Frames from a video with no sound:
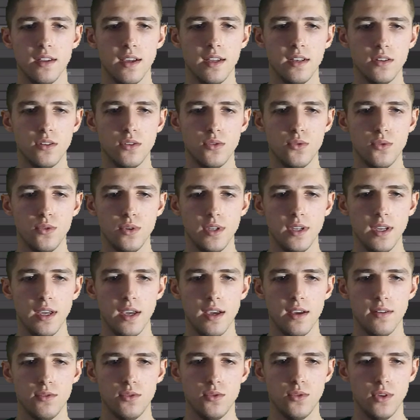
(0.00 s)
and we
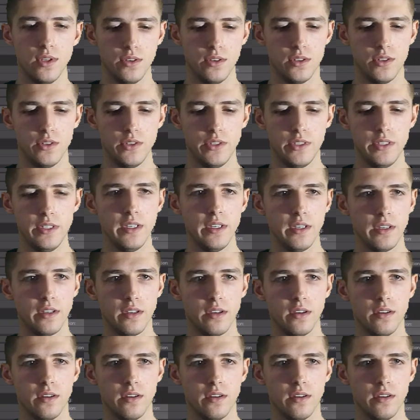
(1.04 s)
have to enter seek.